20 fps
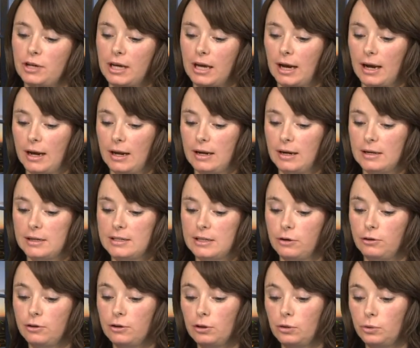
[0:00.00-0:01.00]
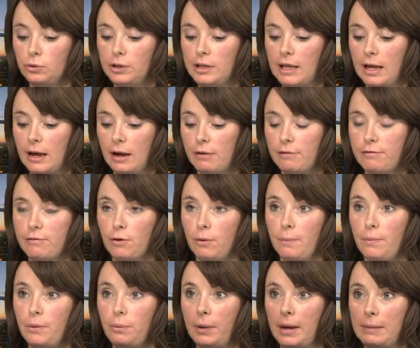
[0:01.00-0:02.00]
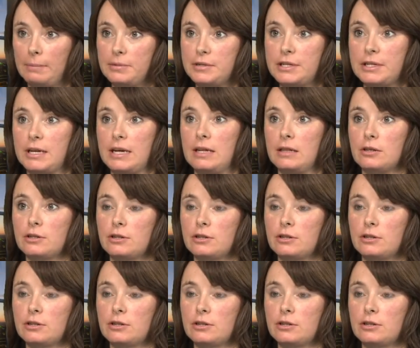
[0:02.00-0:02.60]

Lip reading: can download that from the website.